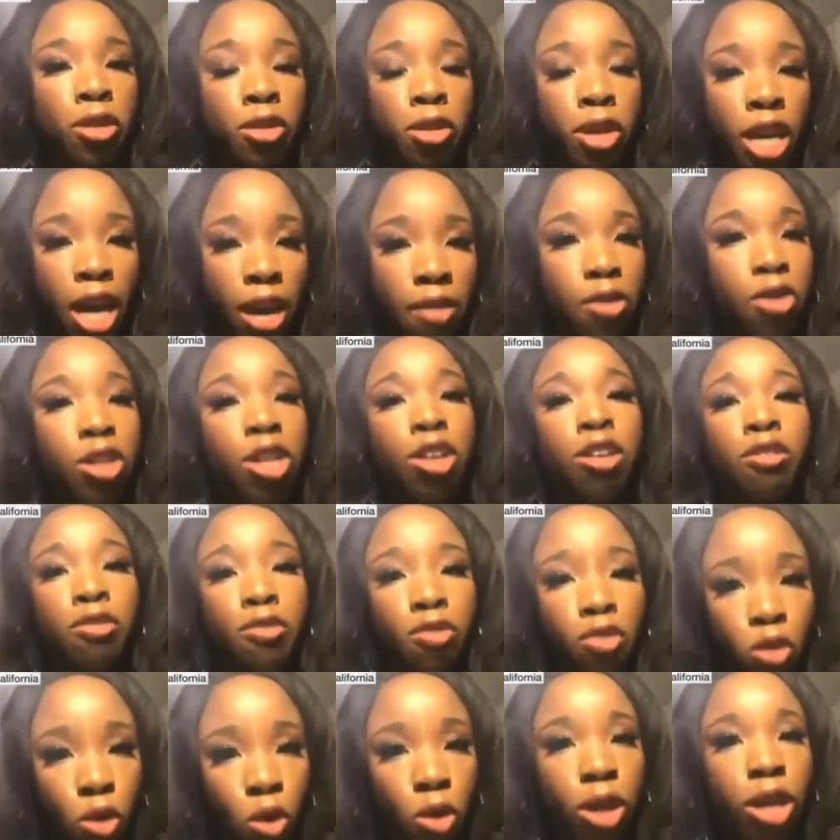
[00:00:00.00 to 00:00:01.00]
governor in
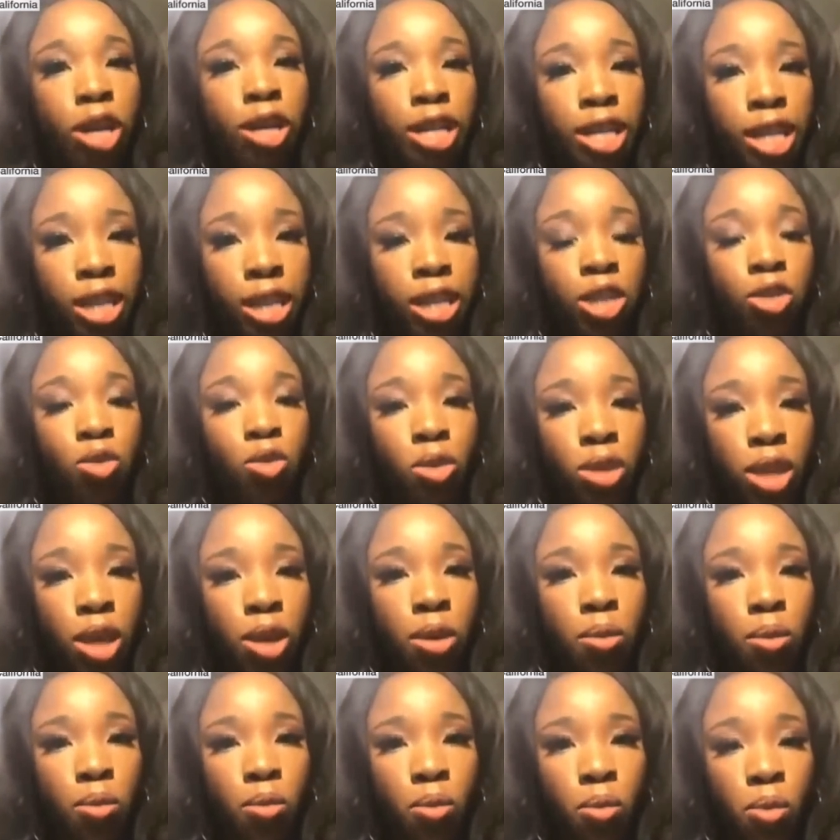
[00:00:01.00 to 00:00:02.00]
Florida is
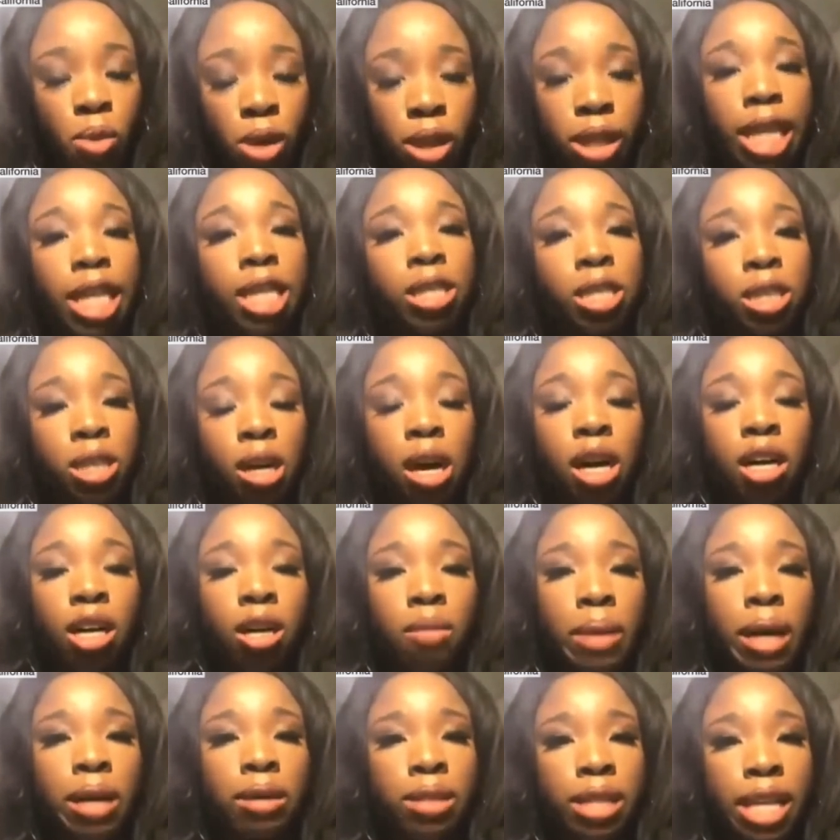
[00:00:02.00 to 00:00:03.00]
really willing to talk
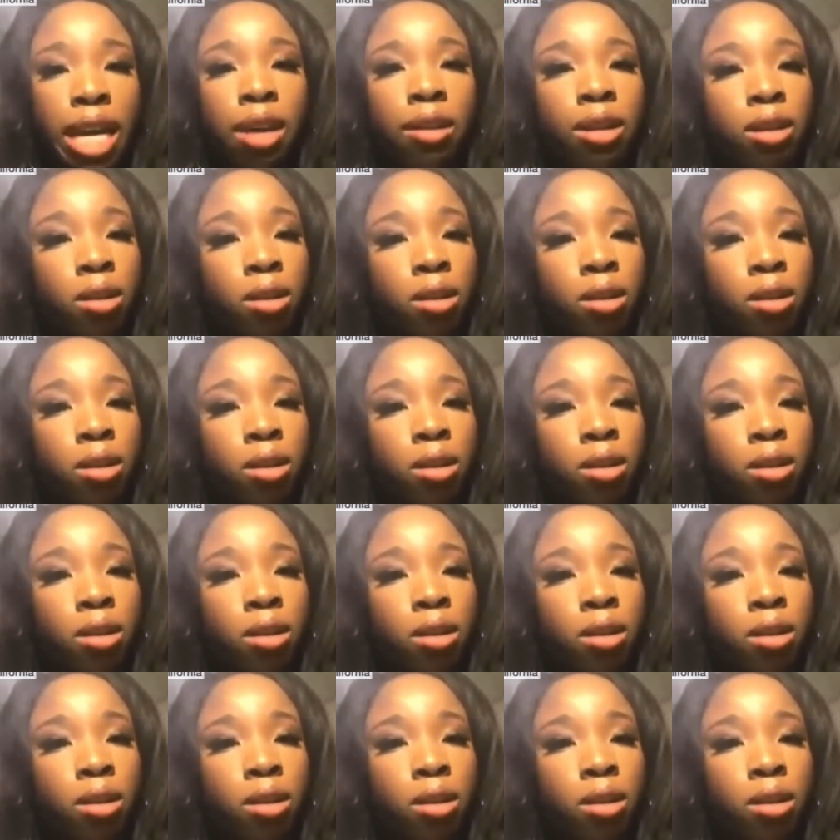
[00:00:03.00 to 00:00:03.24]
about now,